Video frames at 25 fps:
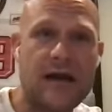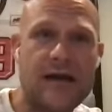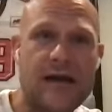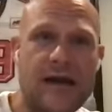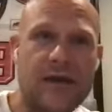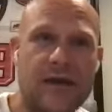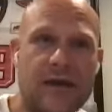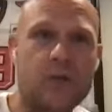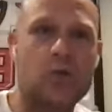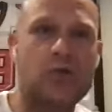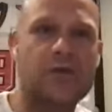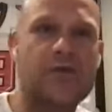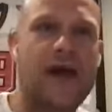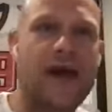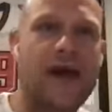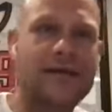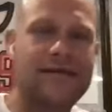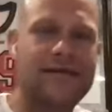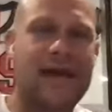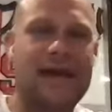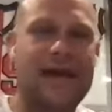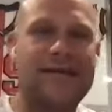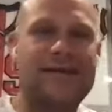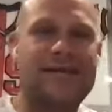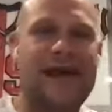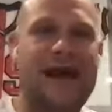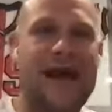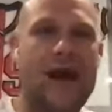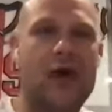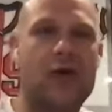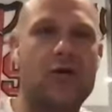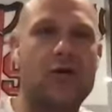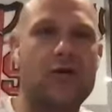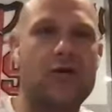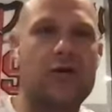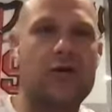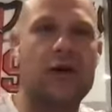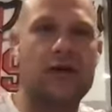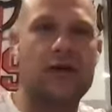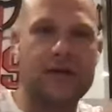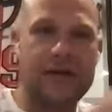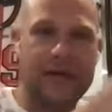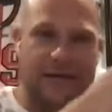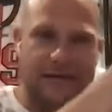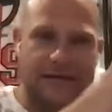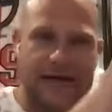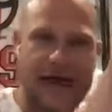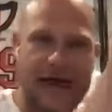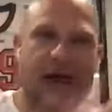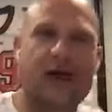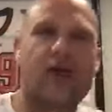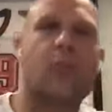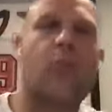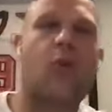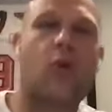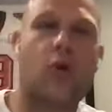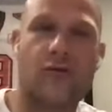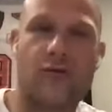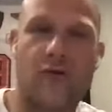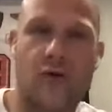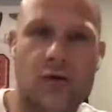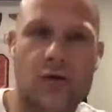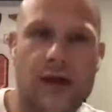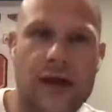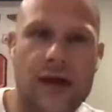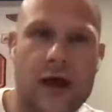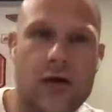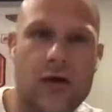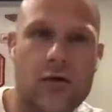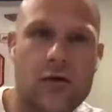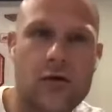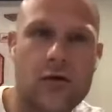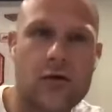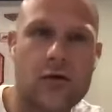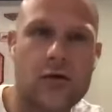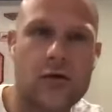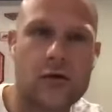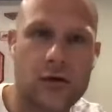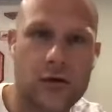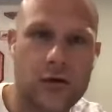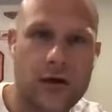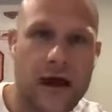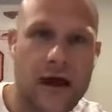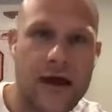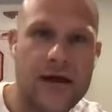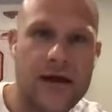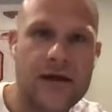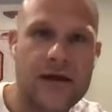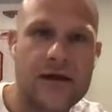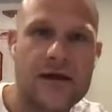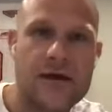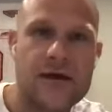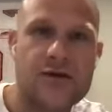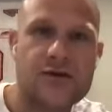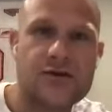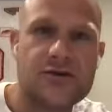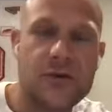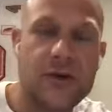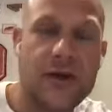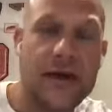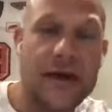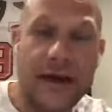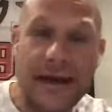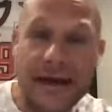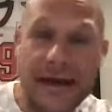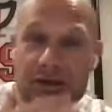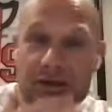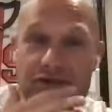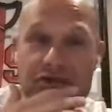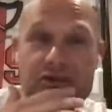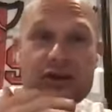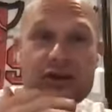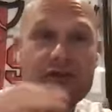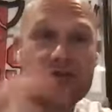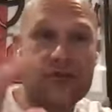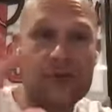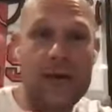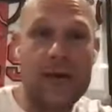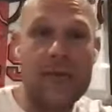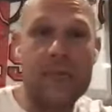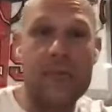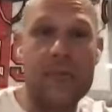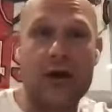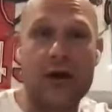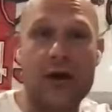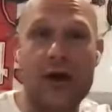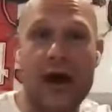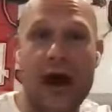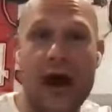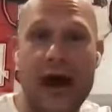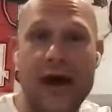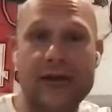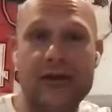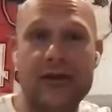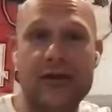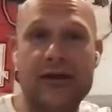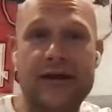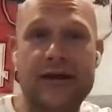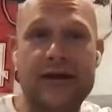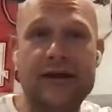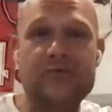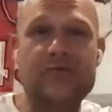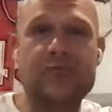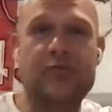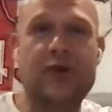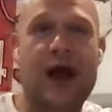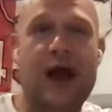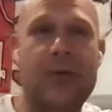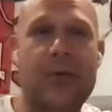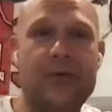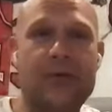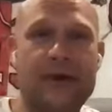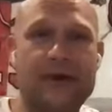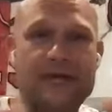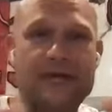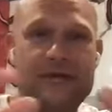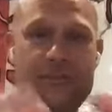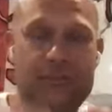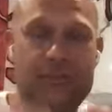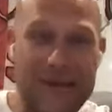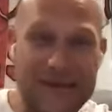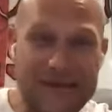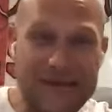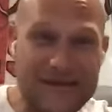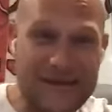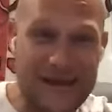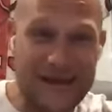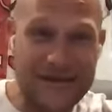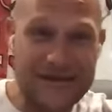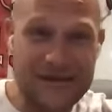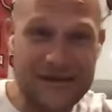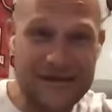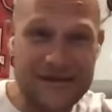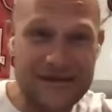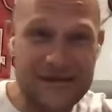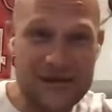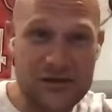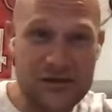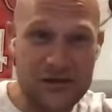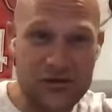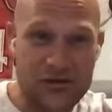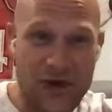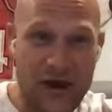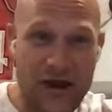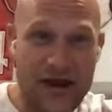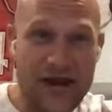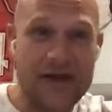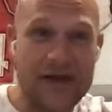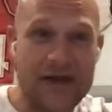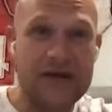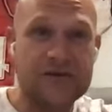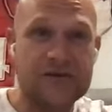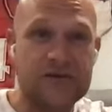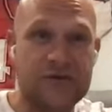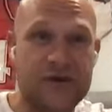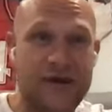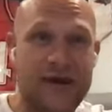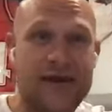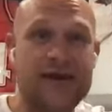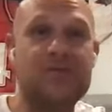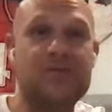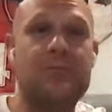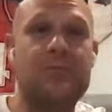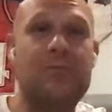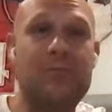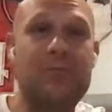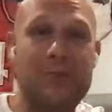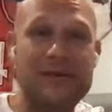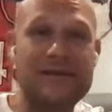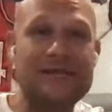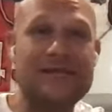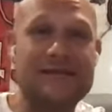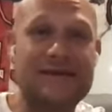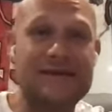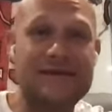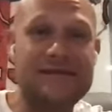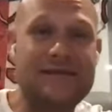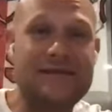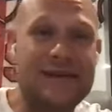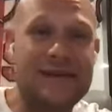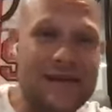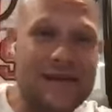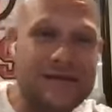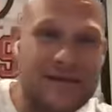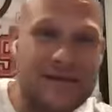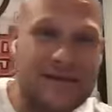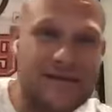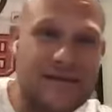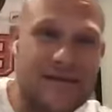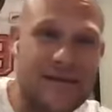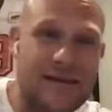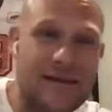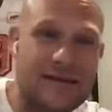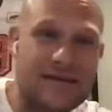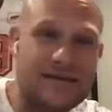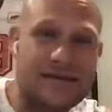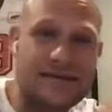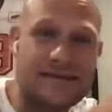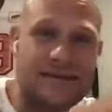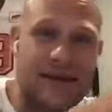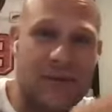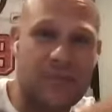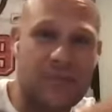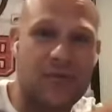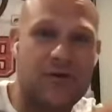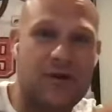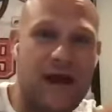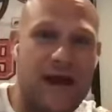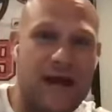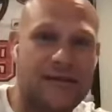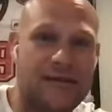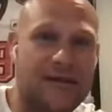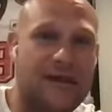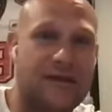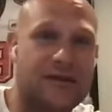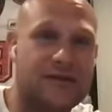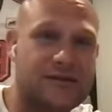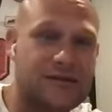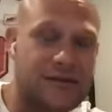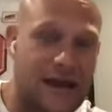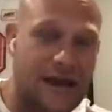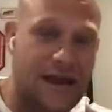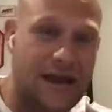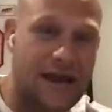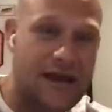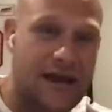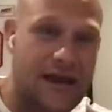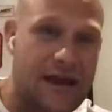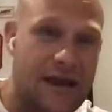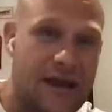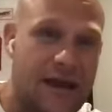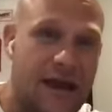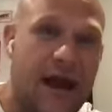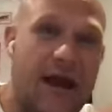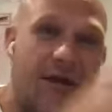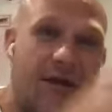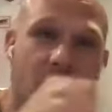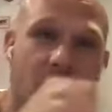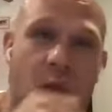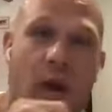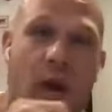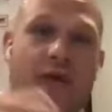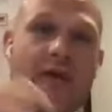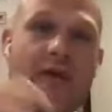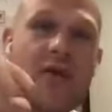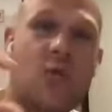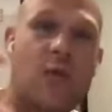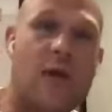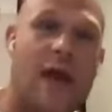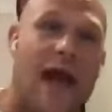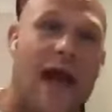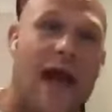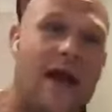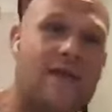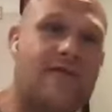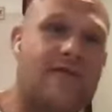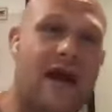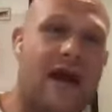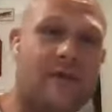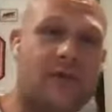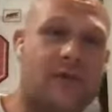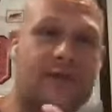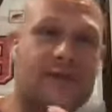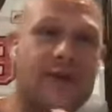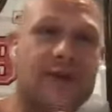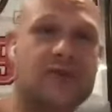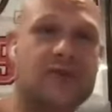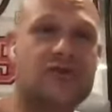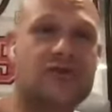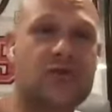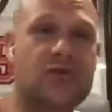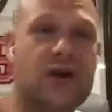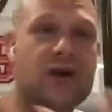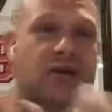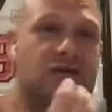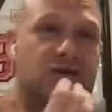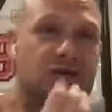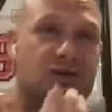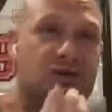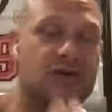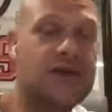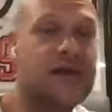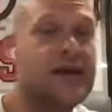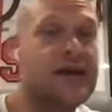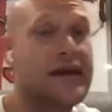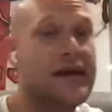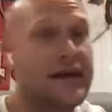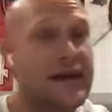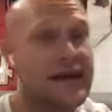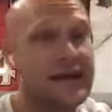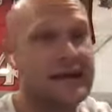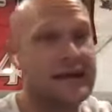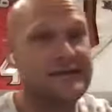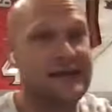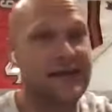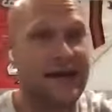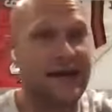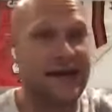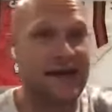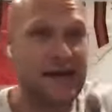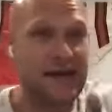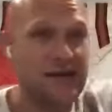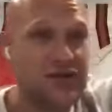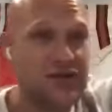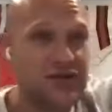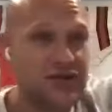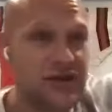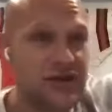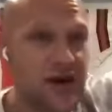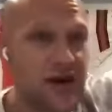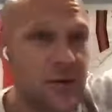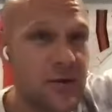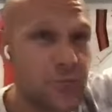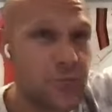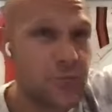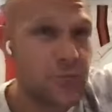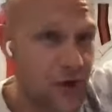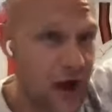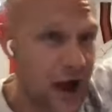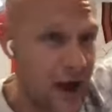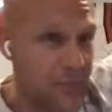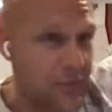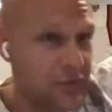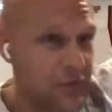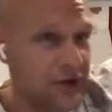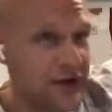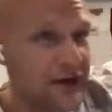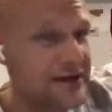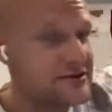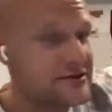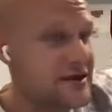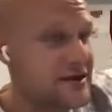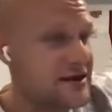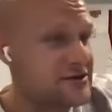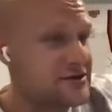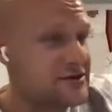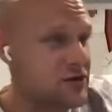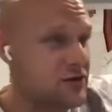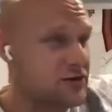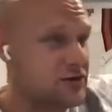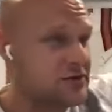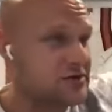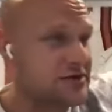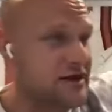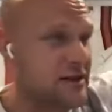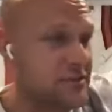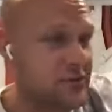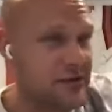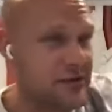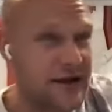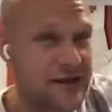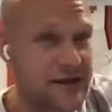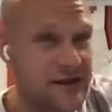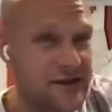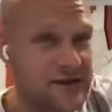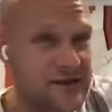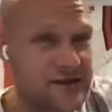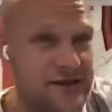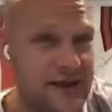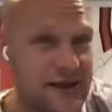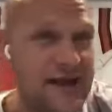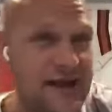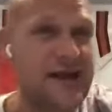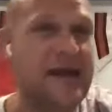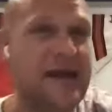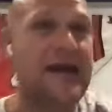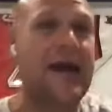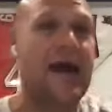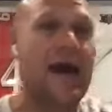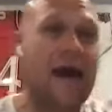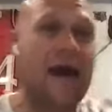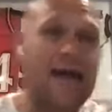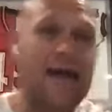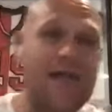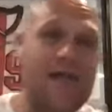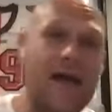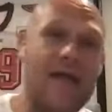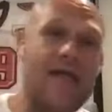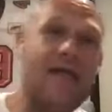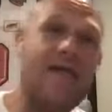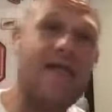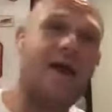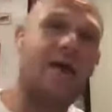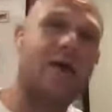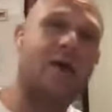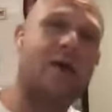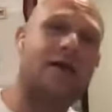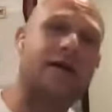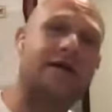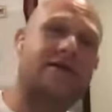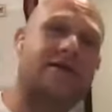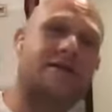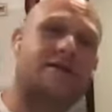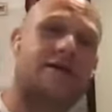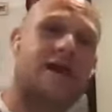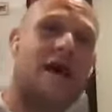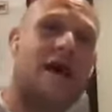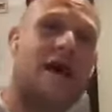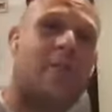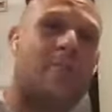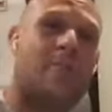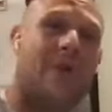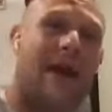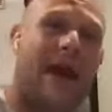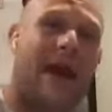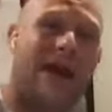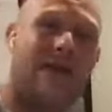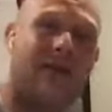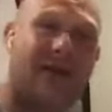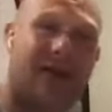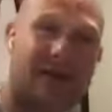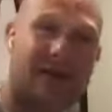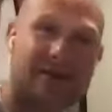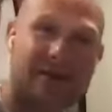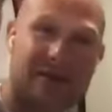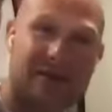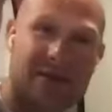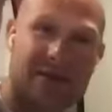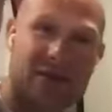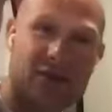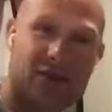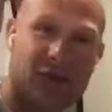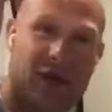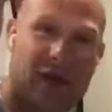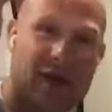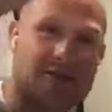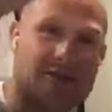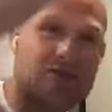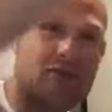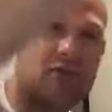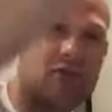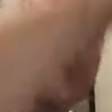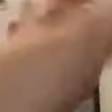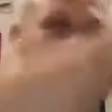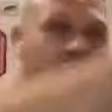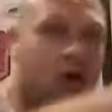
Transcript: it will not take down the entire portfolio. Okay. So each, remember, I look at each property as a business, right? So each business is its in separate LLC. And the way that we have everything structured is each property is in its own separate LLC. And then there is a parent right? So